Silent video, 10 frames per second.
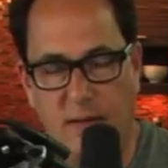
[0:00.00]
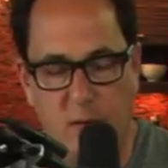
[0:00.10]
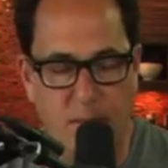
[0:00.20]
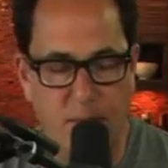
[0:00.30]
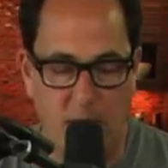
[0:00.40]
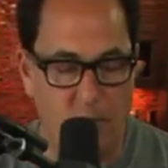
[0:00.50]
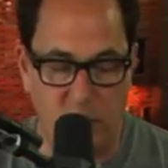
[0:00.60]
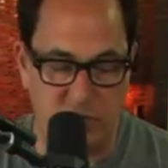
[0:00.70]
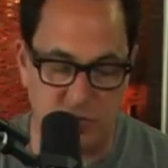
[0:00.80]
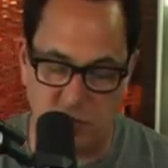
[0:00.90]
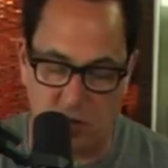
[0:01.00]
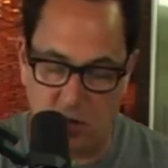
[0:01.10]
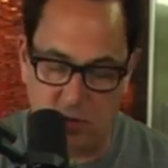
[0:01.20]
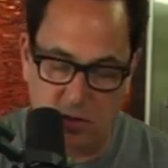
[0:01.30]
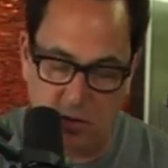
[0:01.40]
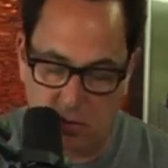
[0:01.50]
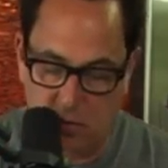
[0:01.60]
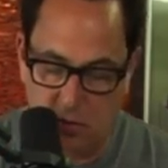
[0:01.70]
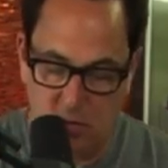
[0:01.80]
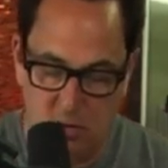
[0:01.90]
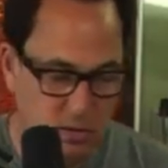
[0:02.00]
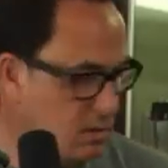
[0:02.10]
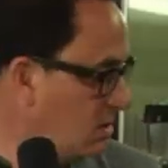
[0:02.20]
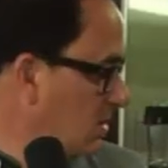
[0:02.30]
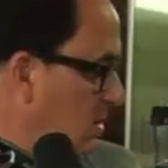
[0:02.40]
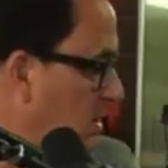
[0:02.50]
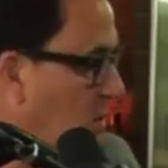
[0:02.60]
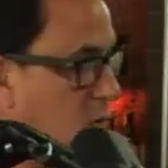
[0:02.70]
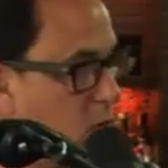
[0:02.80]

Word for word: I think we bought them once as a lark. No. Oh. Who